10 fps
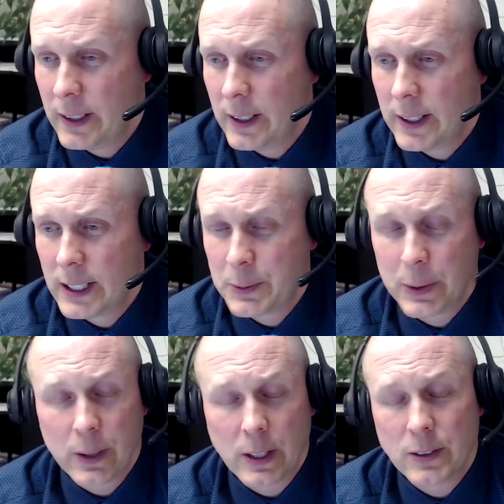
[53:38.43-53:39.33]
That's
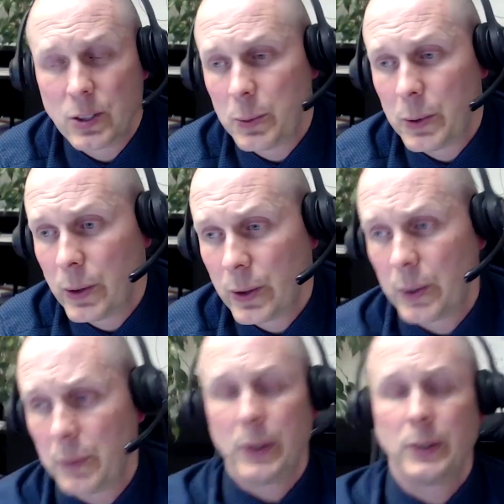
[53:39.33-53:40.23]
progressive
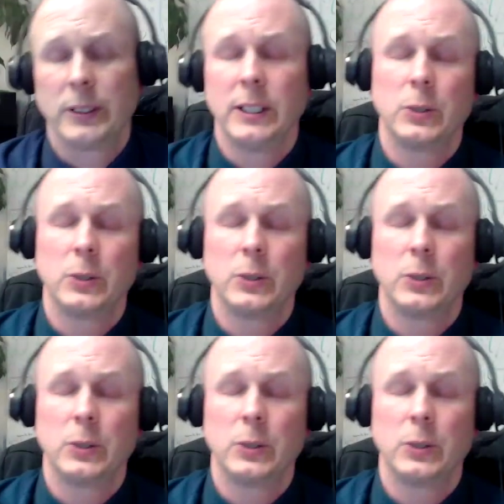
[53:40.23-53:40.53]
supranuclear palsy.